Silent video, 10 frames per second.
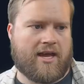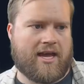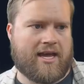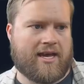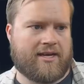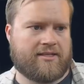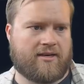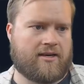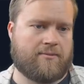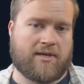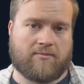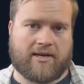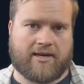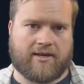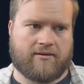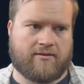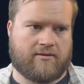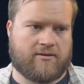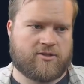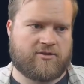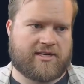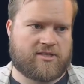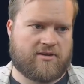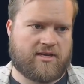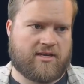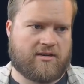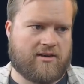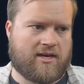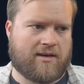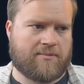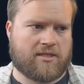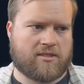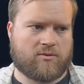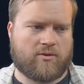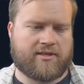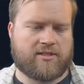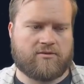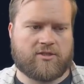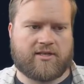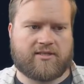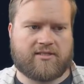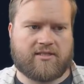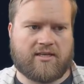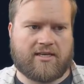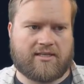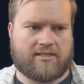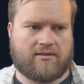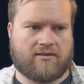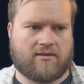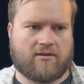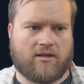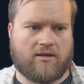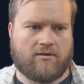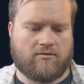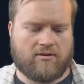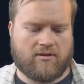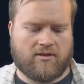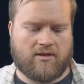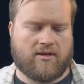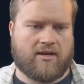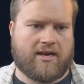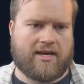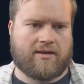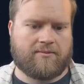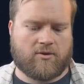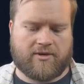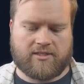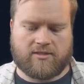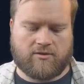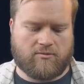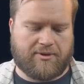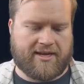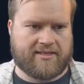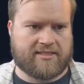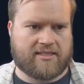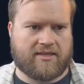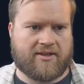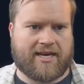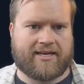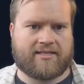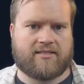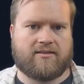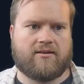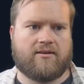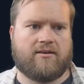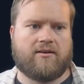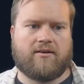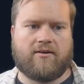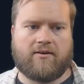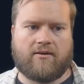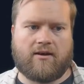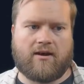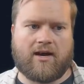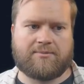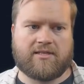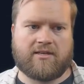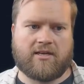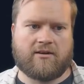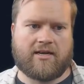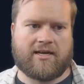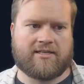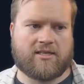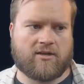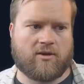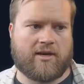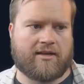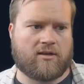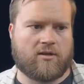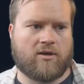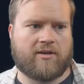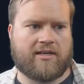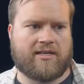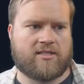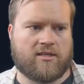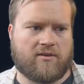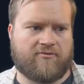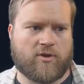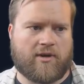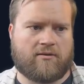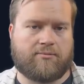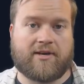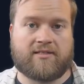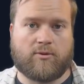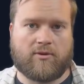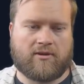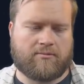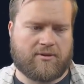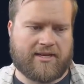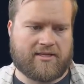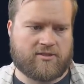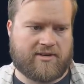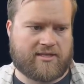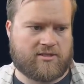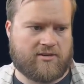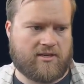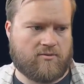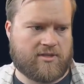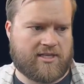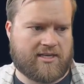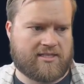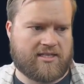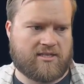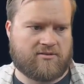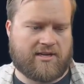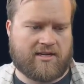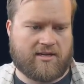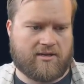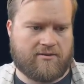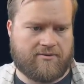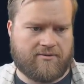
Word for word: and I'm in my directory here, I'm going to just git clone, and I'm going to paste that option here, and it's going to go ahead and clone it into the Vue Enterprise Boilerplate directory, which I can see is right here.